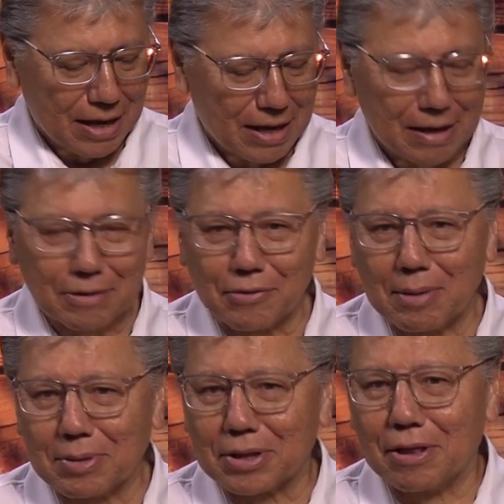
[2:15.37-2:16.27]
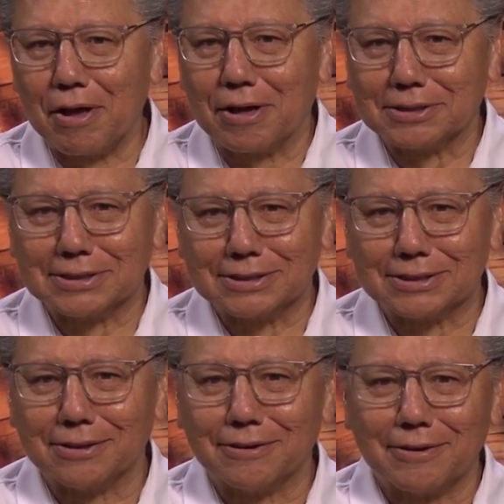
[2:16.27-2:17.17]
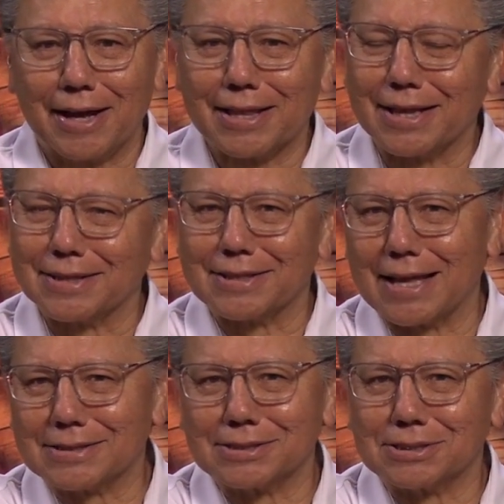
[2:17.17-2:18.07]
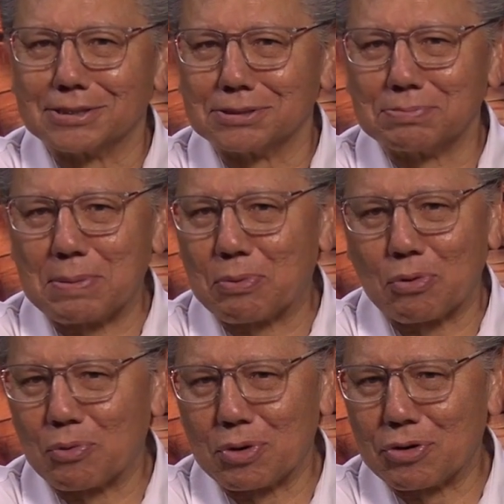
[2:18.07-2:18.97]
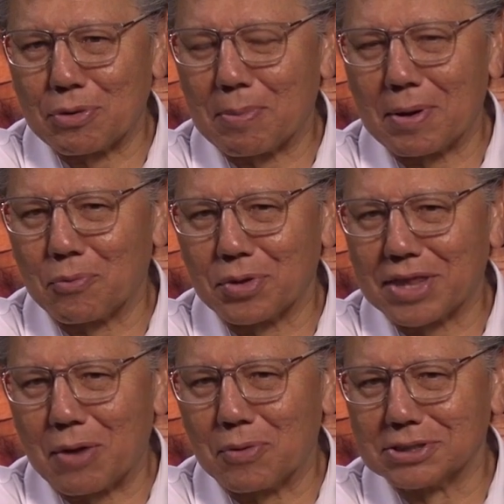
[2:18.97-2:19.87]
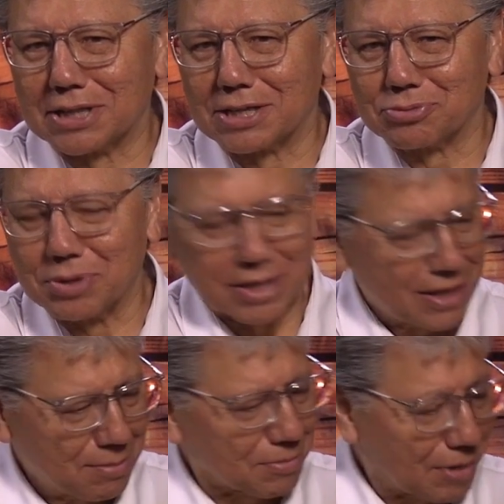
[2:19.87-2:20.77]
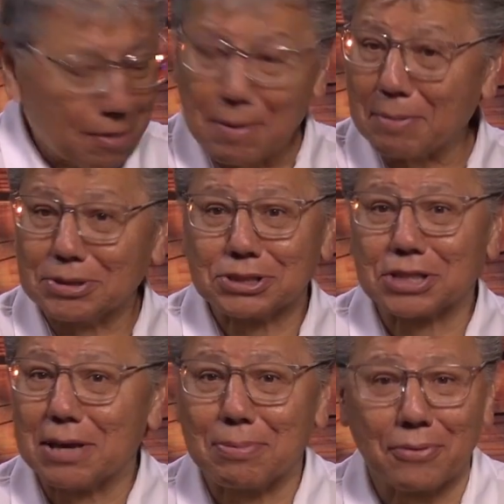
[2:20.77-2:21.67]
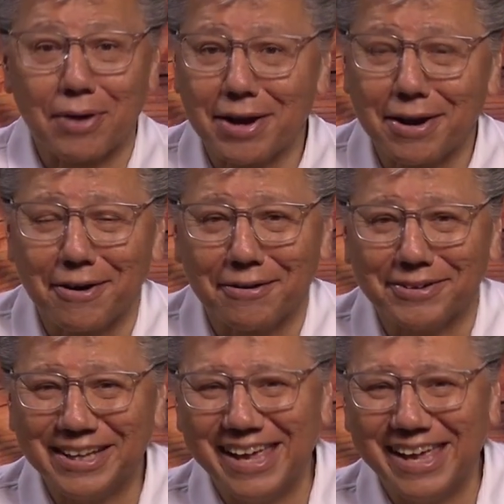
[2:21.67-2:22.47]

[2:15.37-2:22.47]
Uh, Grandma Claus, and so I, that, that's people were wondering about what that was last week, and I'm, I'll probably just keep it right here.